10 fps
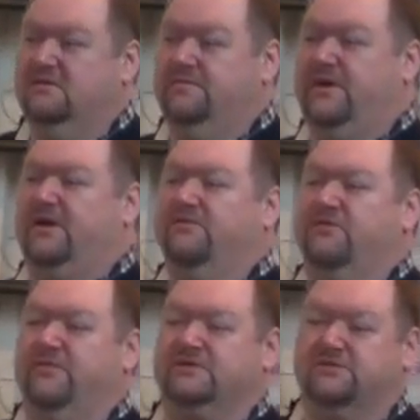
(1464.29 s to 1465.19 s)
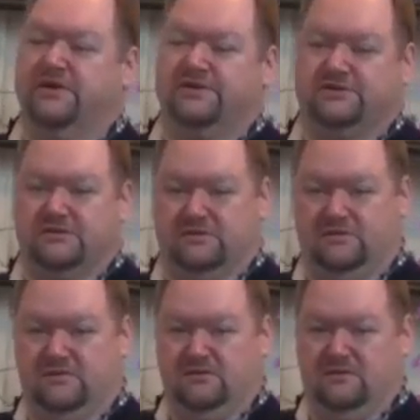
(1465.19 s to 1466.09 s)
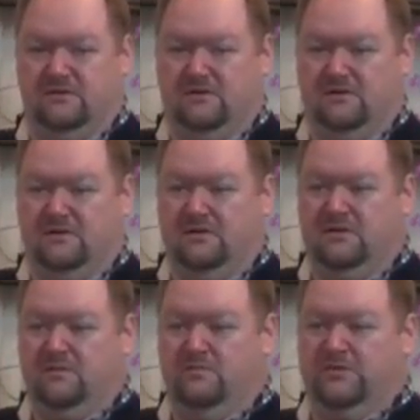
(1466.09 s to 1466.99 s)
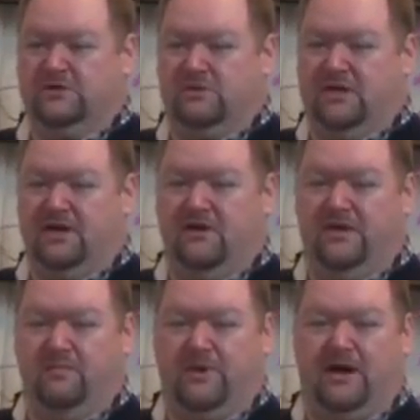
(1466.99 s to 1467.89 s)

the power of the resurrection, but to allow that